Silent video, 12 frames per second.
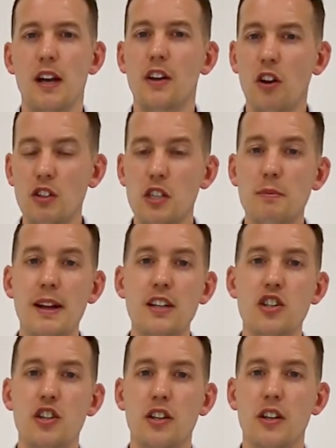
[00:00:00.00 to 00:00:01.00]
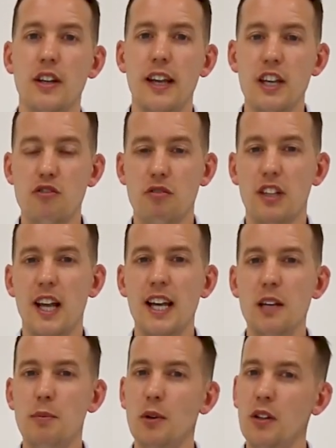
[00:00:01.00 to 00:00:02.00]
Not to mention, it's
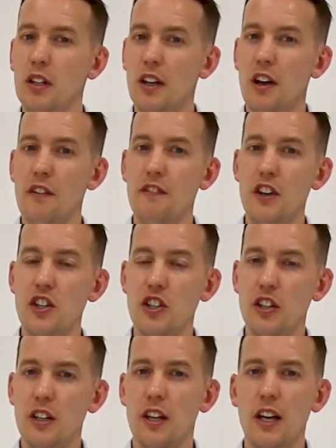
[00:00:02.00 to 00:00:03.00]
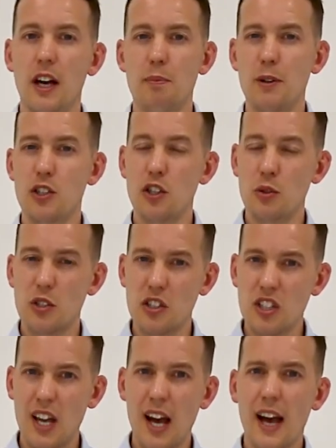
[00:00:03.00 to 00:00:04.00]
reliable, efficient, and
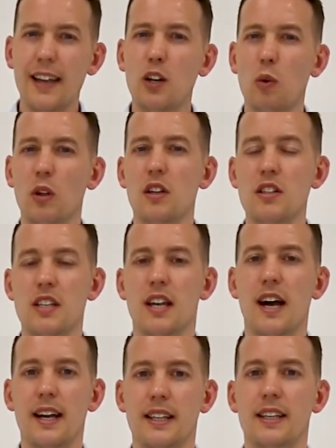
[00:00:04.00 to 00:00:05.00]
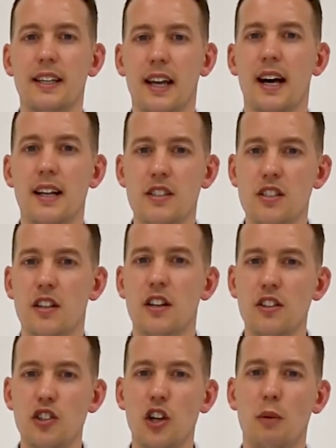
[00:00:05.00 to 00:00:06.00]
produces high quality ID cards.
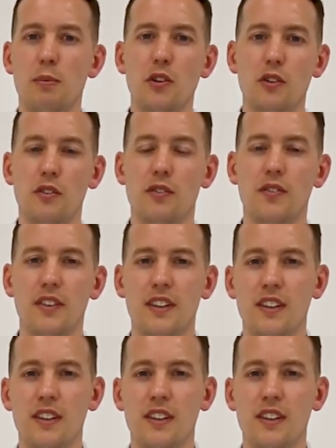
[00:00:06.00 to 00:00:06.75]
Job done.